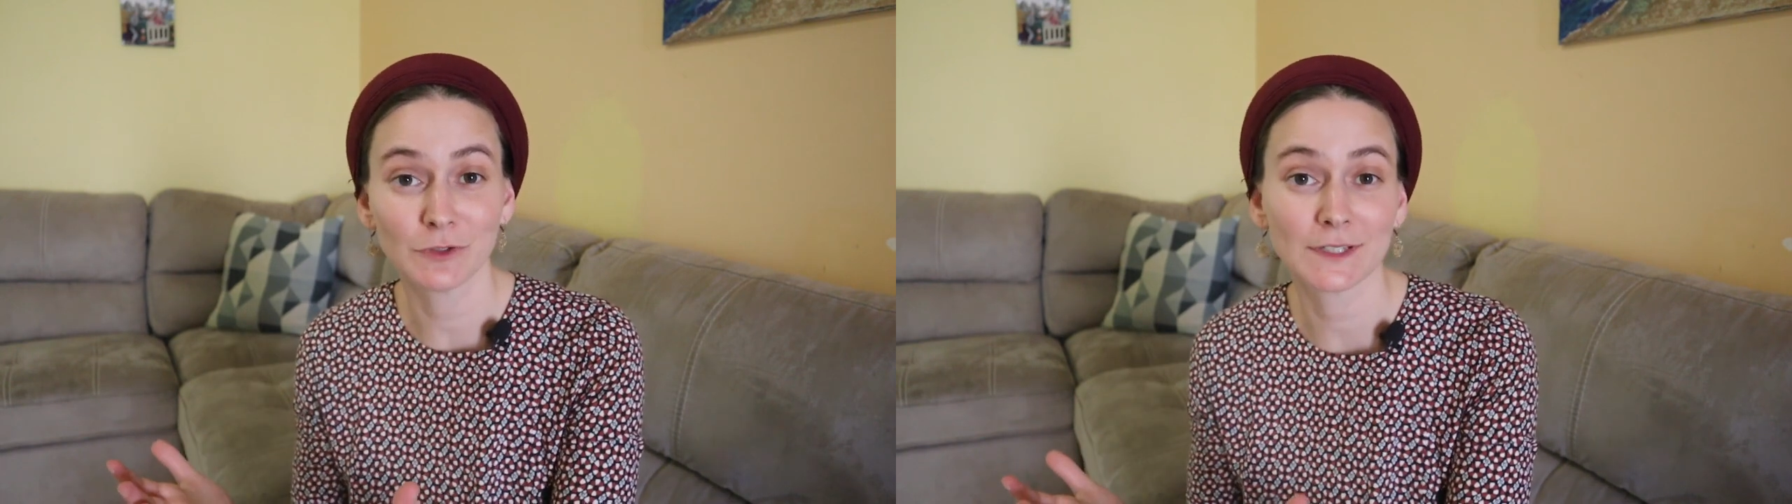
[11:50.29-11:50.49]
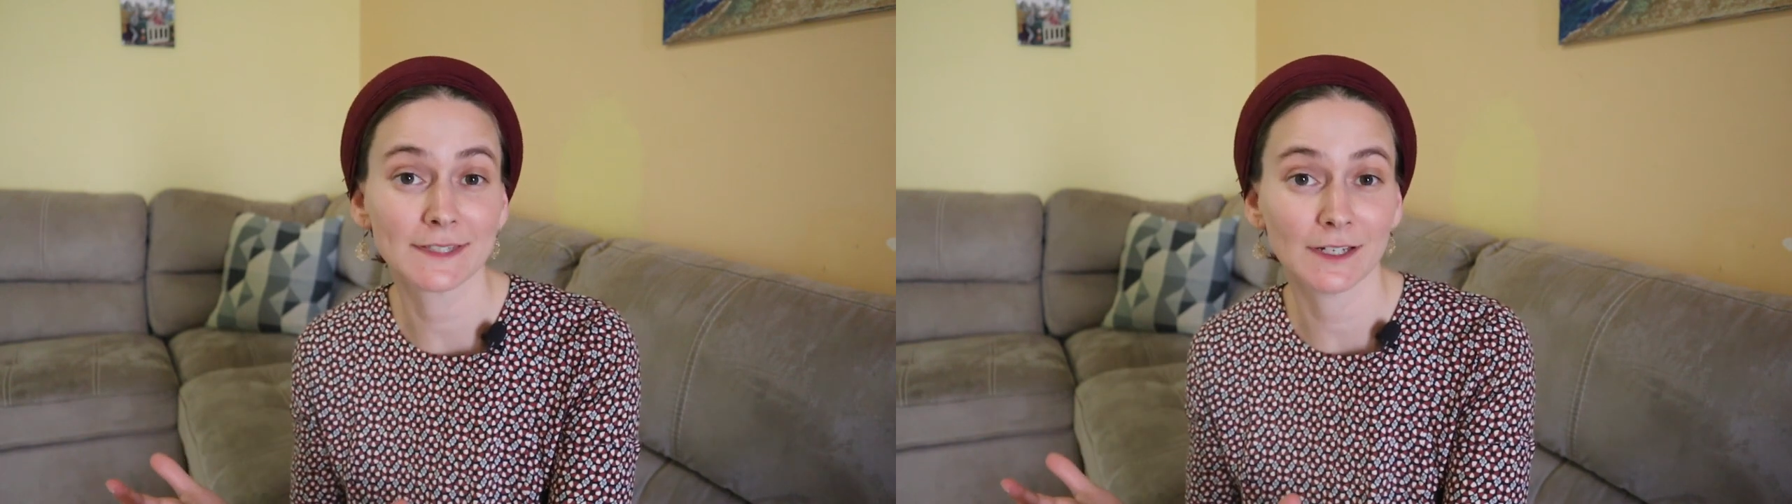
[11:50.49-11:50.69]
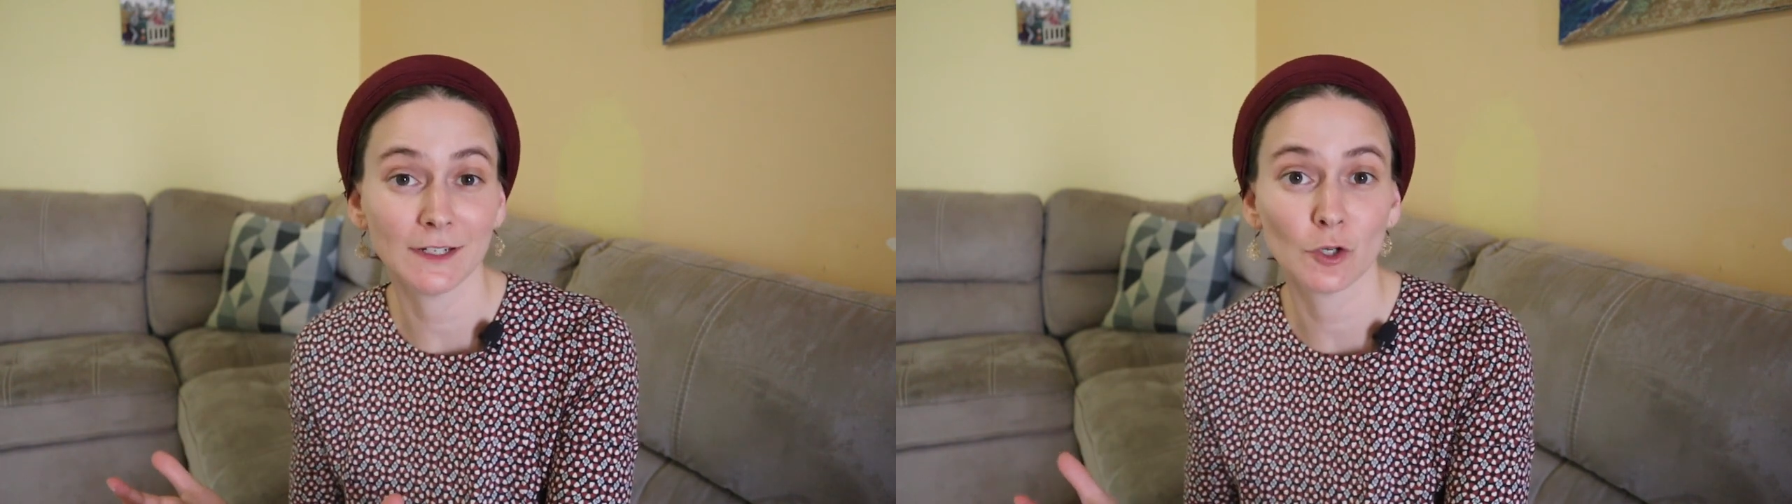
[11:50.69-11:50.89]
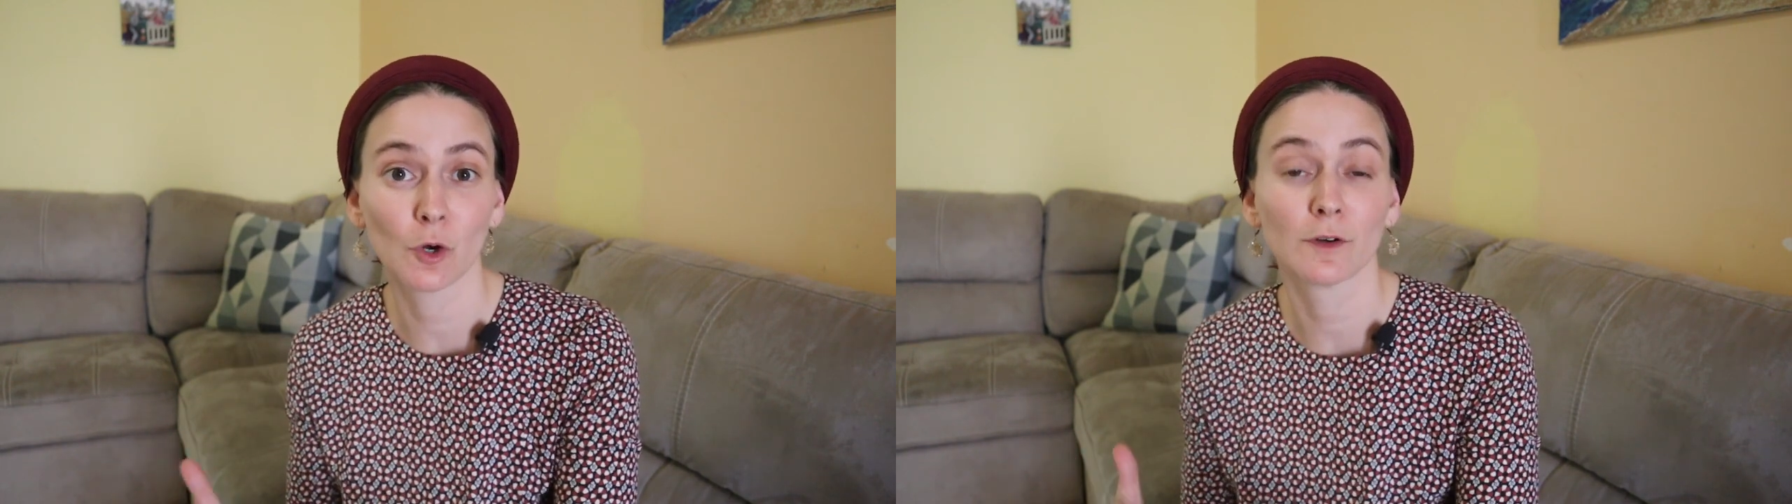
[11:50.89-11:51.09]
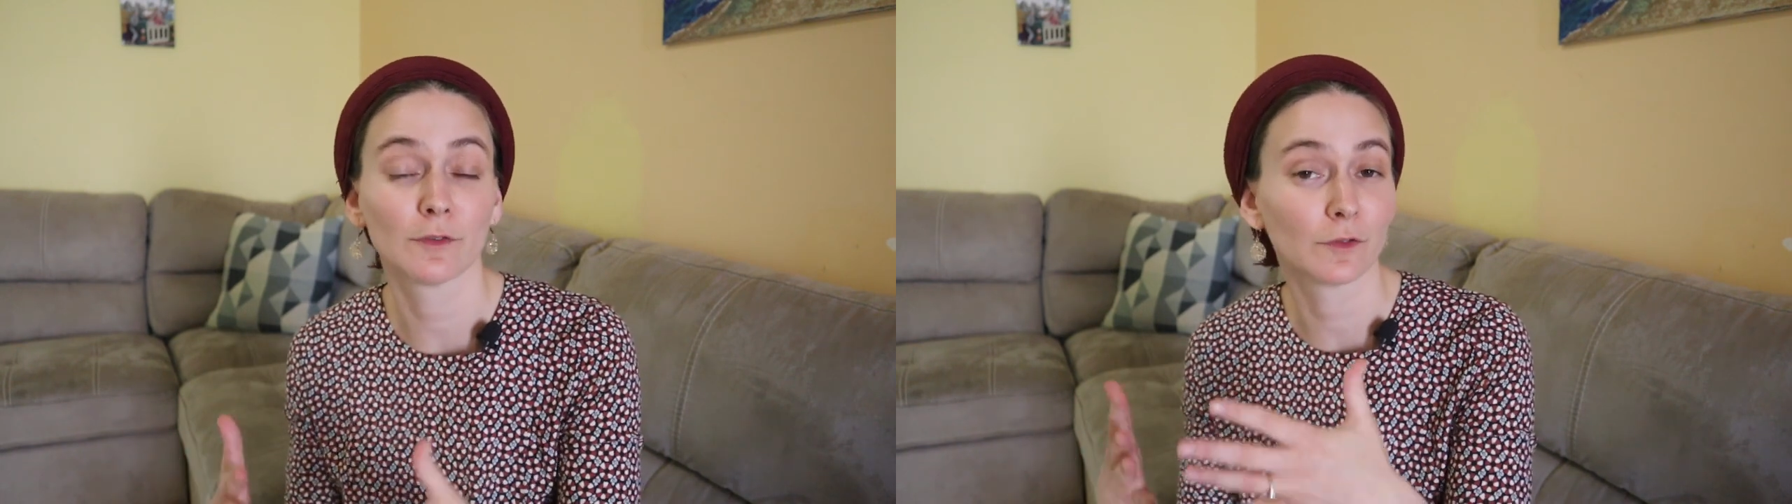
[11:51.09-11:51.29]
to study
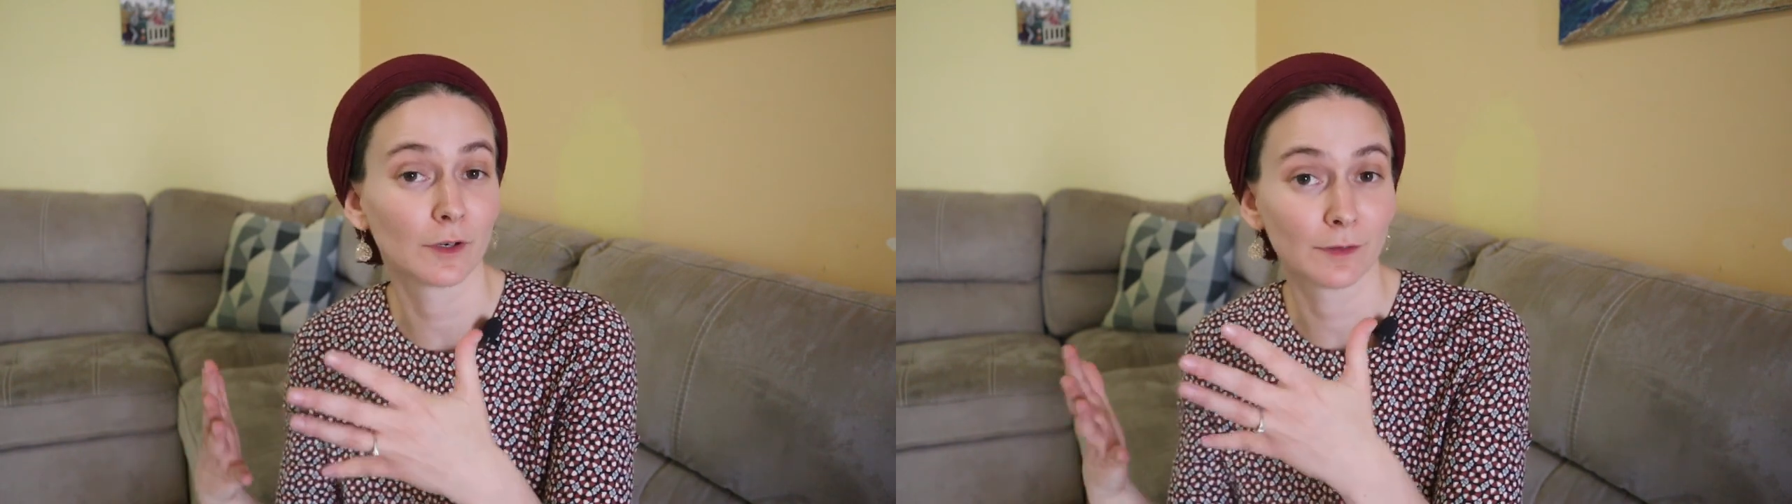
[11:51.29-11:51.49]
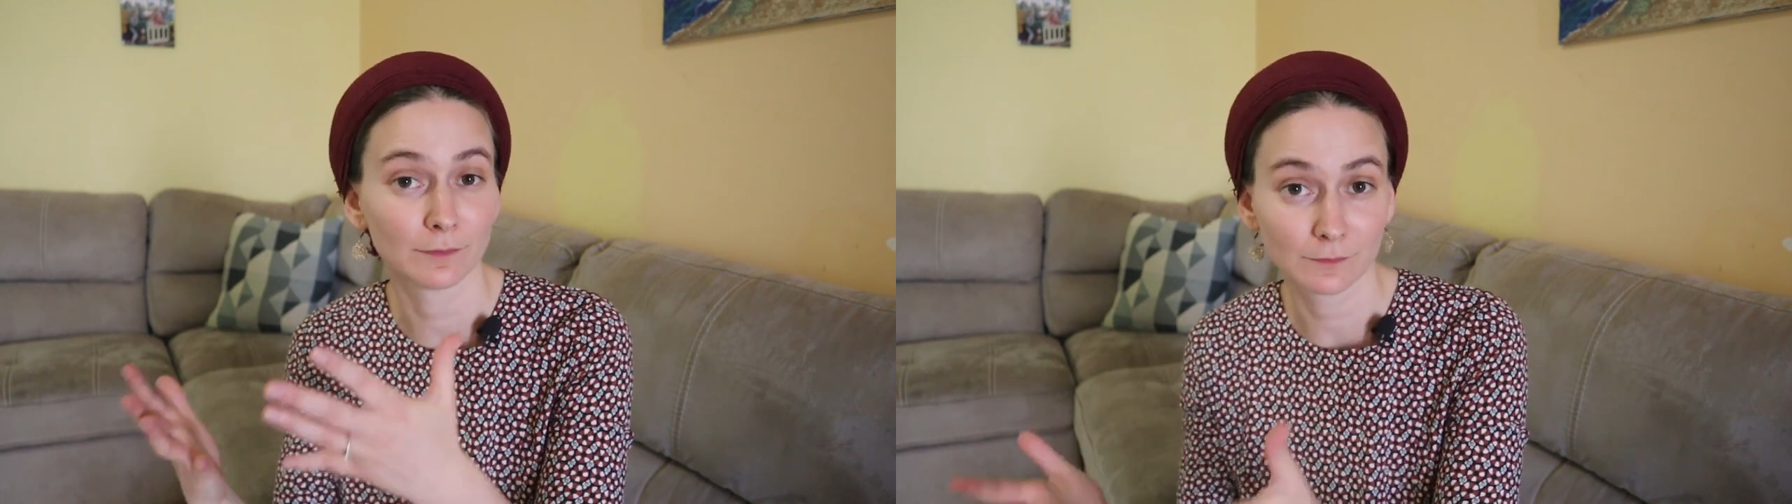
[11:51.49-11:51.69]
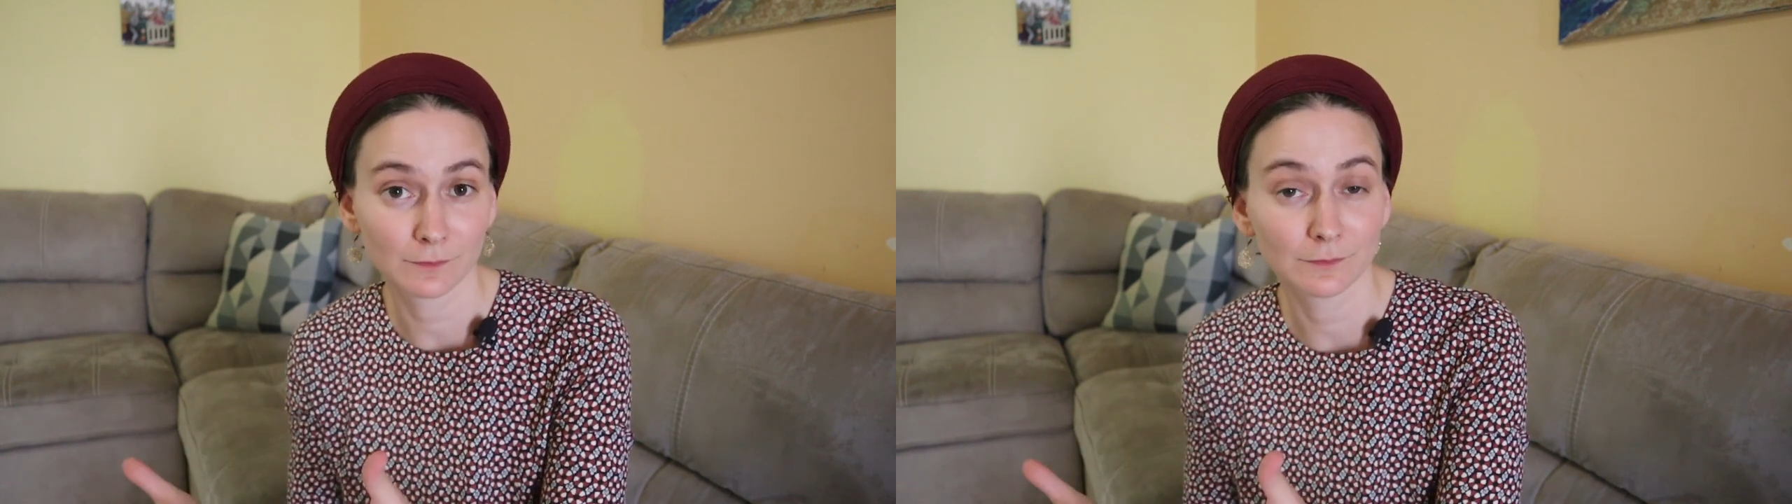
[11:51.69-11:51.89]
Torah for